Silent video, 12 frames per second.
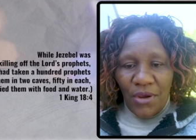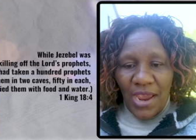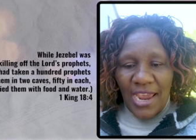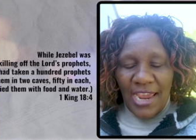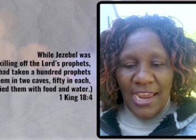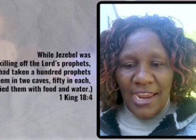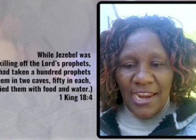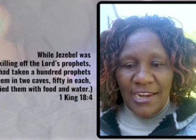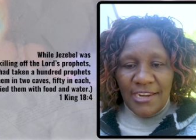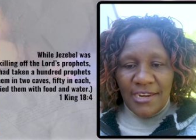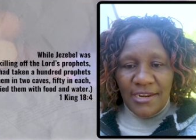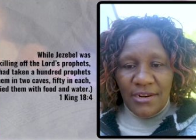
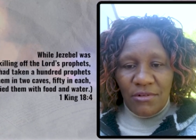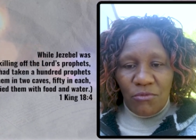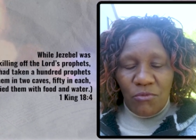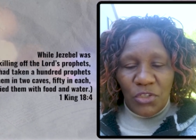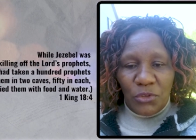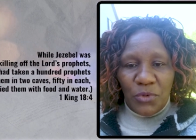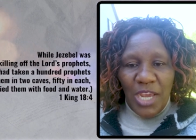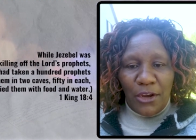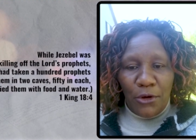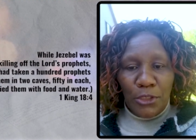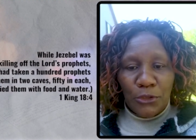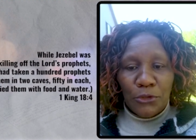And what we are
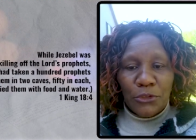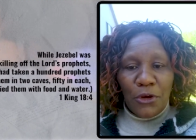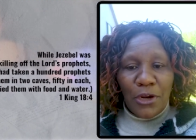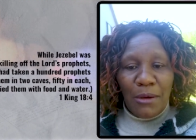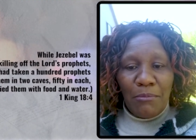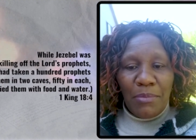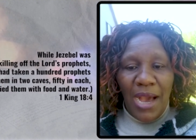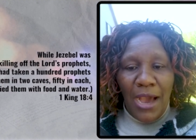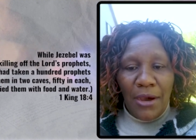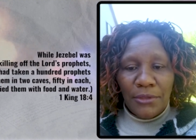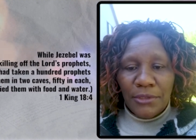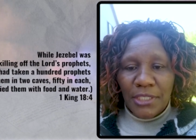going to talk
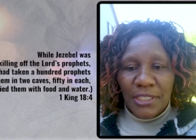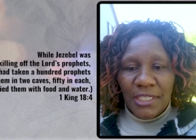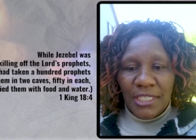about